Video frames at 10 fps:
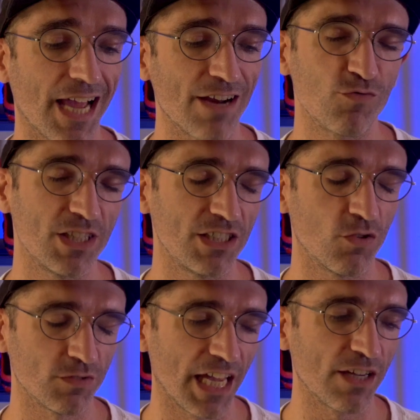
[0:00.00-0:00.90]
I really
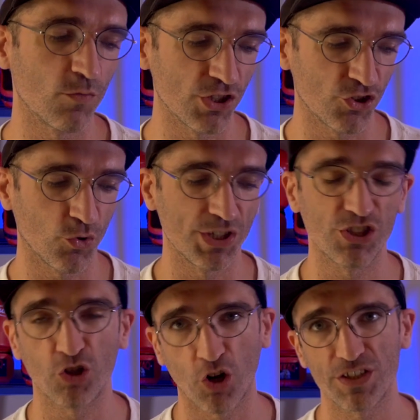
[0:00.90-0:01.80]
don't like when a story
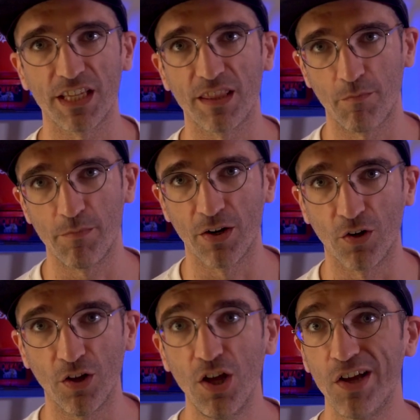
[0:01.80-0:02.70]
starts in the
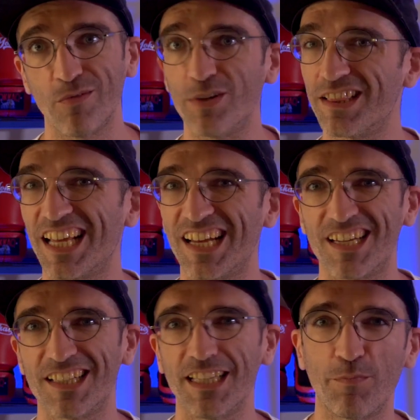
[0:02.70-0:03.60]
middle with like a
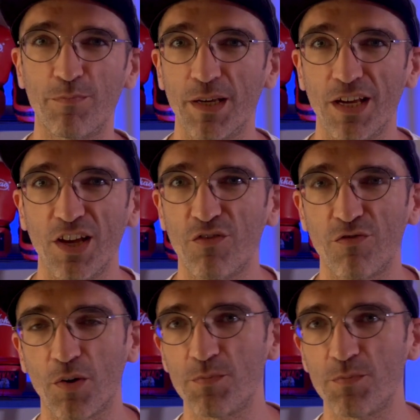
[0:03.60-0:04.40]
clip from